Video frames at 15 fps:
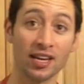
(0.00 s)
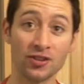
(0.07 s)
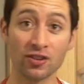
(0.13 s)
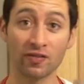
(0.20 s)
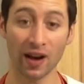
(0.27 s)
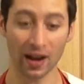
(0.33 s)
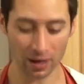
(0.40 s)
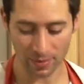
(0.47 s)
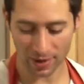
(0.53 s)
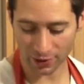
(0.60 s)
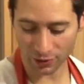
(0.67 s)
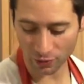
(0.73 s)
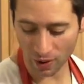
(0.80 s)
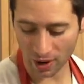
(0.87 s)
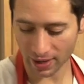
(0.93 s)
Get your
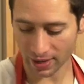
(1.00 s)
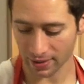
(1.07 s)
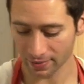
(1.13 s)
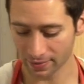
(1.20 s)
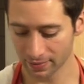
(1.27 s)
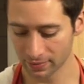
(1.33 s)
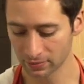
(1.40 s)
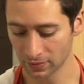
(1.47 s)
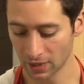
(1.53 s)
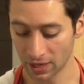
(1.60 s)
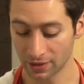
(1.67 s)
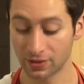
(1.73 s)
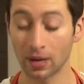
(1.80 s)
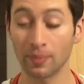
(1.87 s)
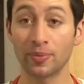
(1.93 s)
Vitamix ready.
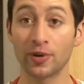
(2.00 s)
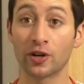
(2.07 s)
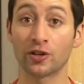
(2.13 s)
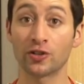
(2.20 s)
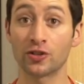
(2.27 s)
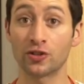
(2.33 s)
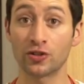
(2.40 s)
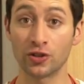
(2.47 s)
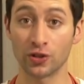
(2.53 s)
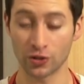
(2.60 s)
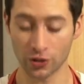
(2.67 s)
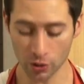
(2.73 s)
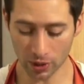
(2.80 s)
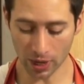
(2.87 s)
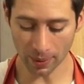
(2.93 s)
Dump your
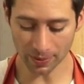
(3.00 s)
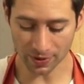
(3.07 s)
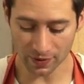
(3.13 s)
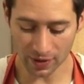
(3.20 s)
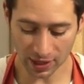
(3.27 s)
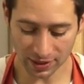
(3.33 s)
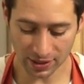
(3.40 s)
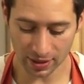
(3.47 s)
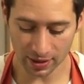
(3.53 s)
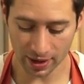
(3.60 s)
2 cups of nuts in